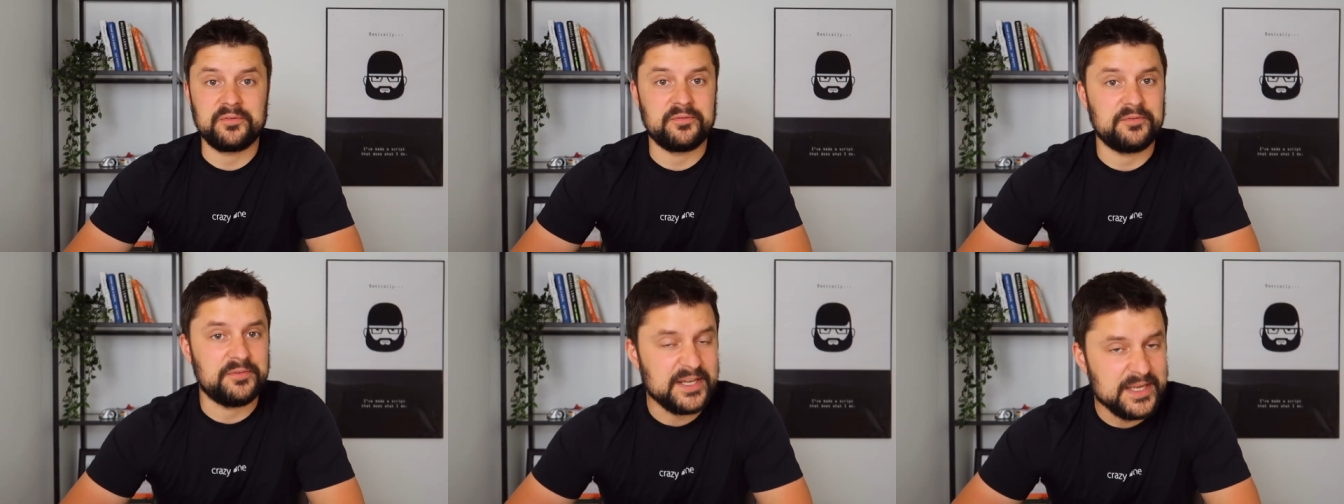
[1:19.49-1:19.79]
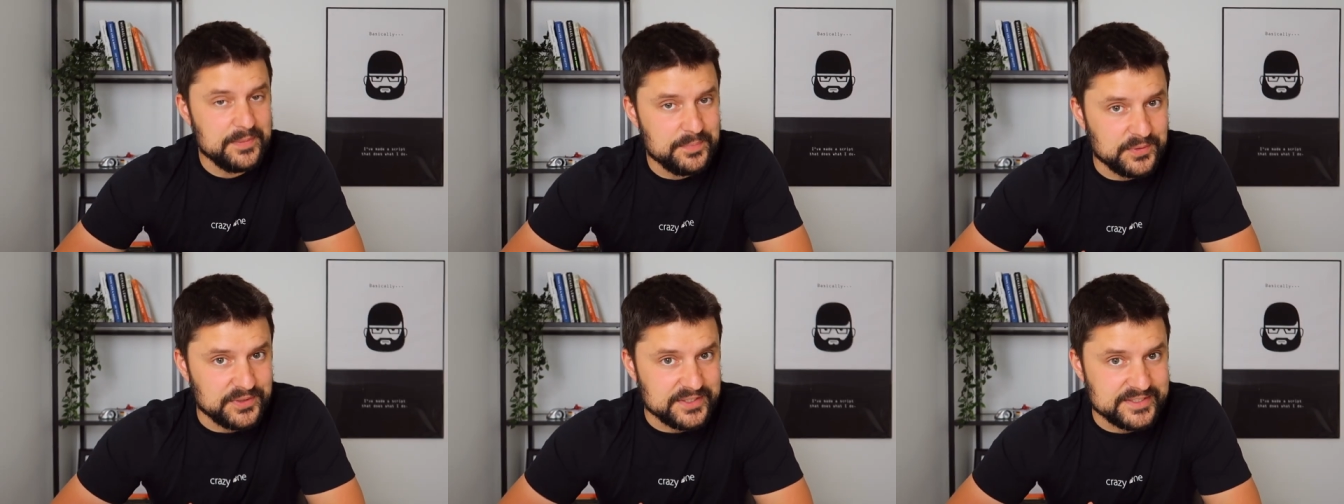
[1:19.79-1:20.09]

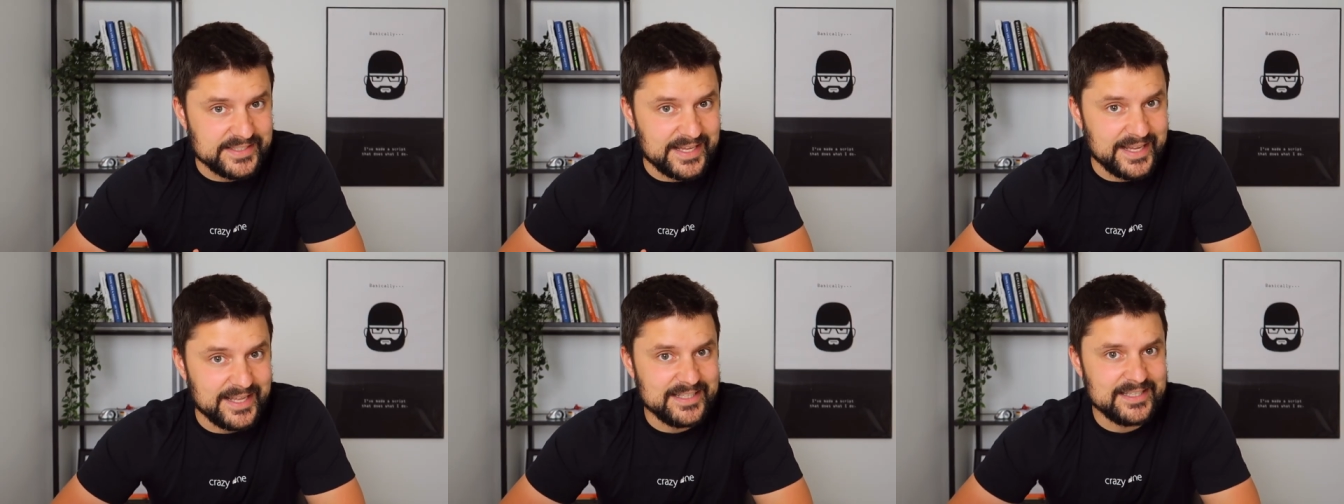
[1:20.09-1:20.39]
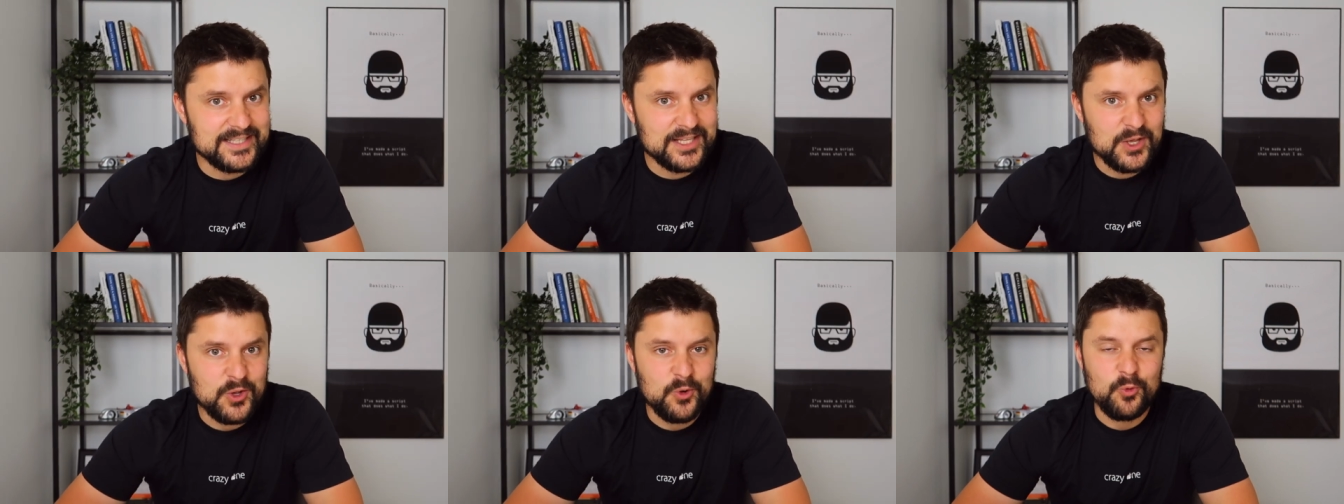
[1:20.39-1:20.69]
three
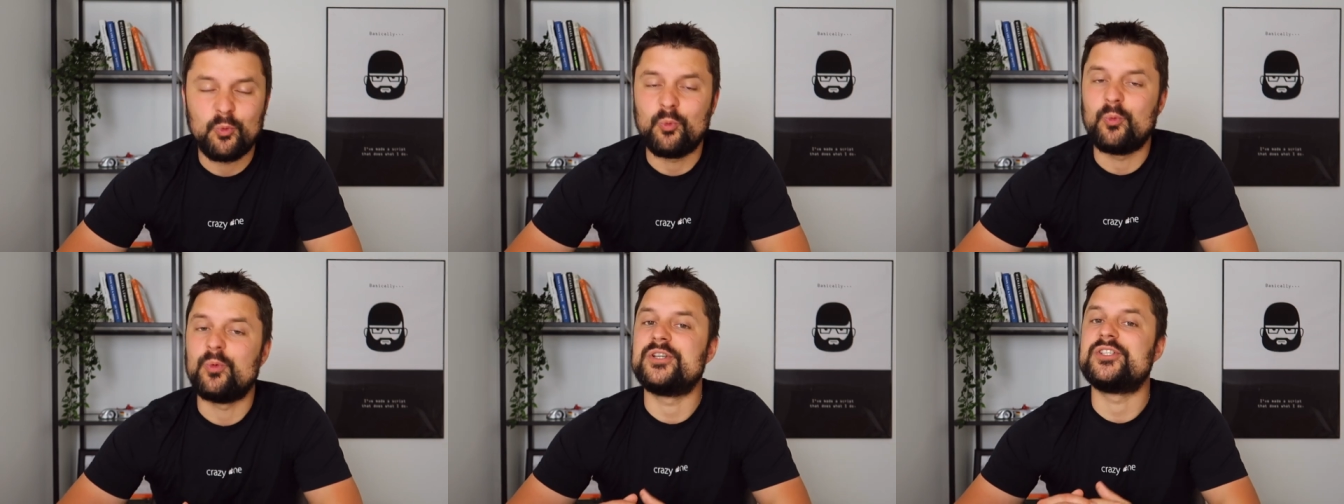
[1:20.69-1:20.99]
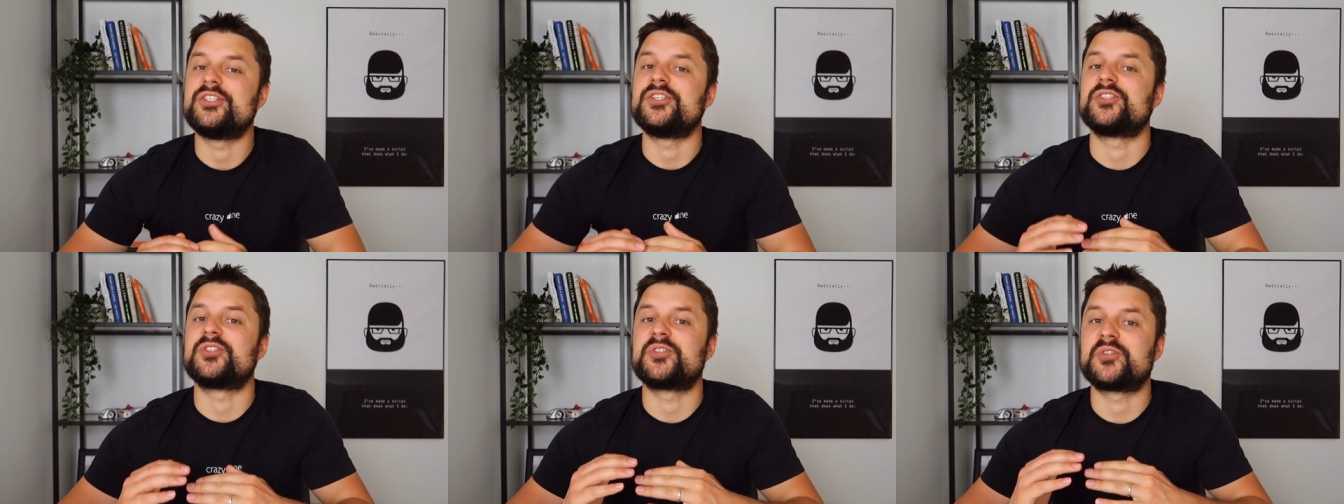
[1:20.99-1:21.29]
percent,
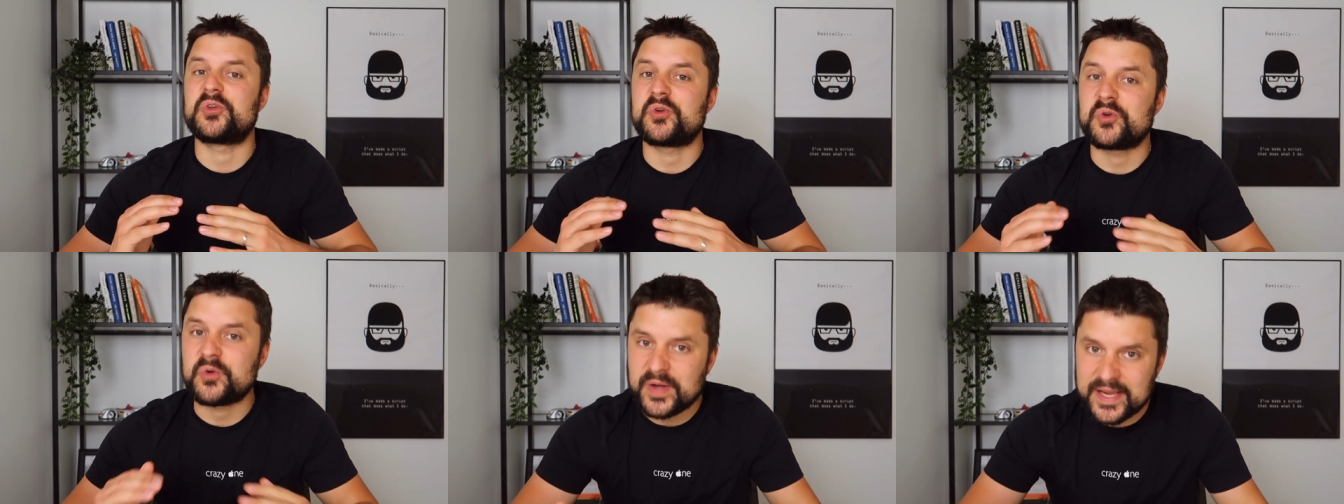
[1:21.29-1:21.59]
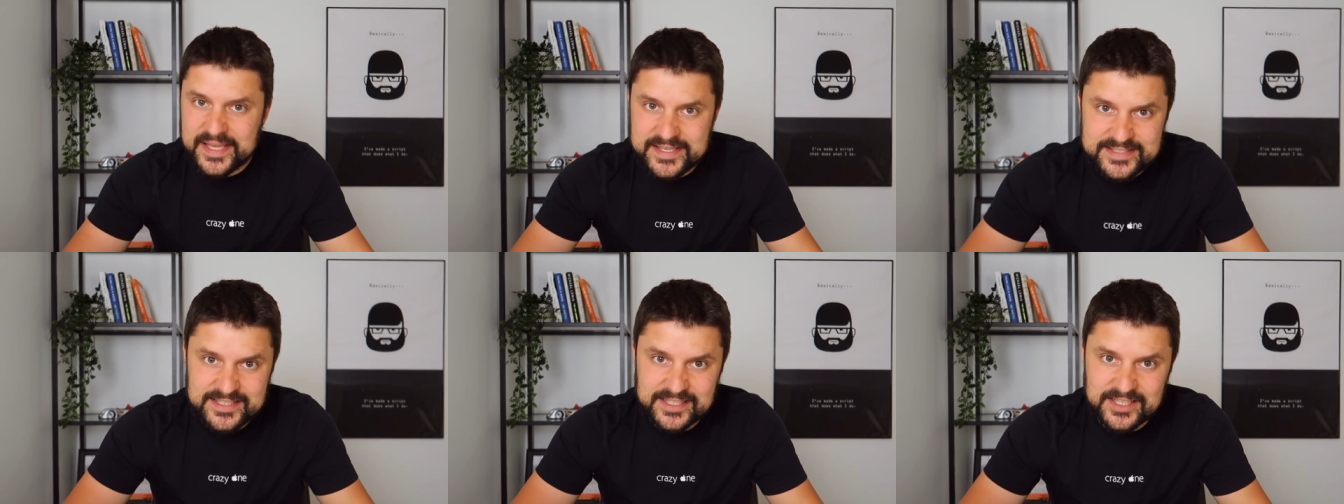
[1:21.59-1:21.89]
which is
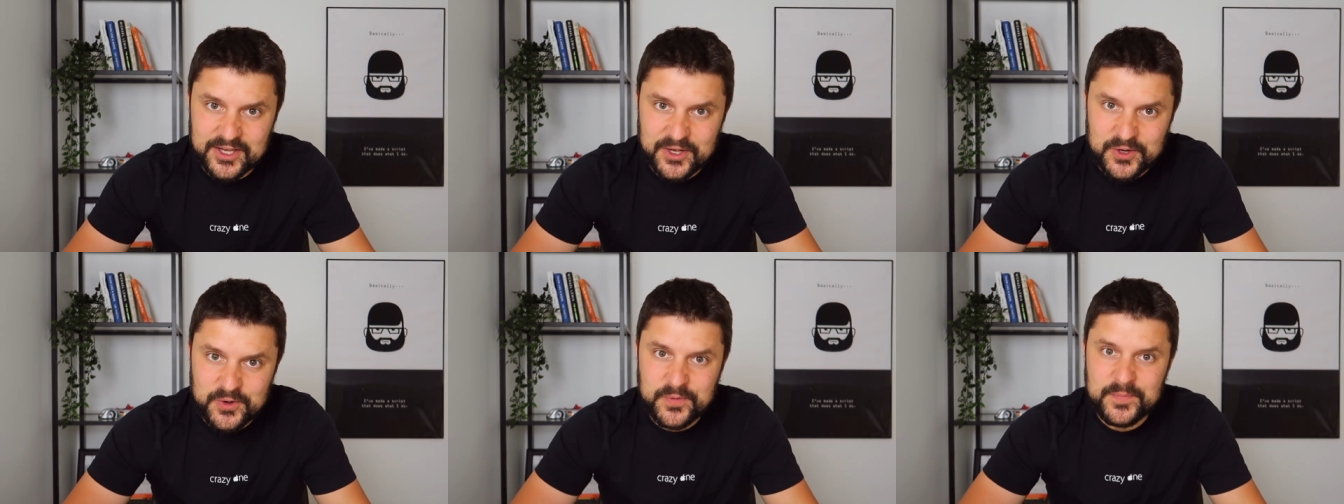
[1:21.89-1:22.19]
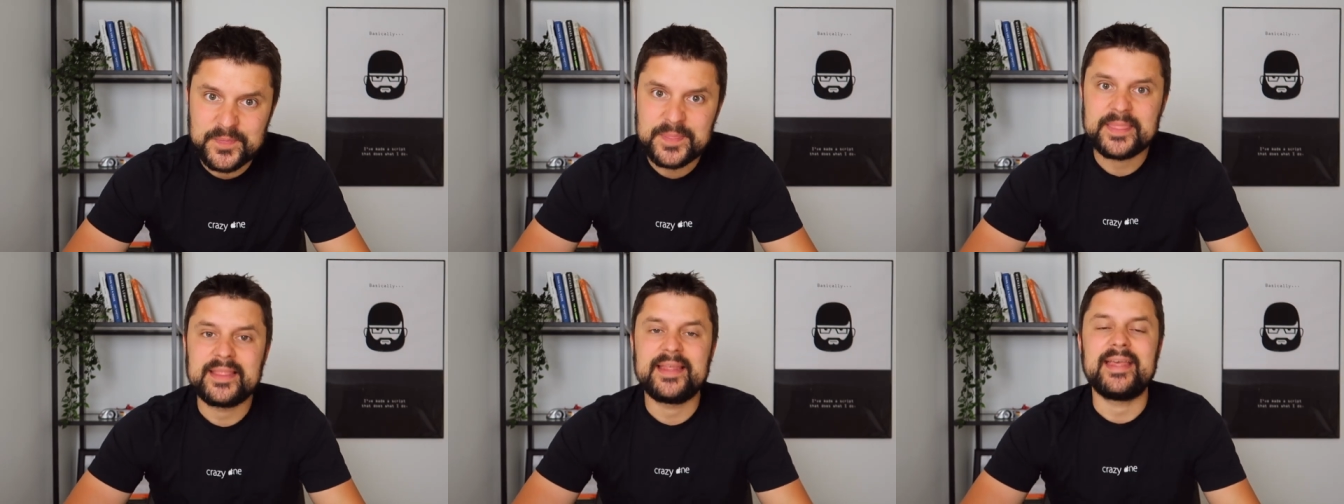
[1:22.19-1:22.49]
crazy low.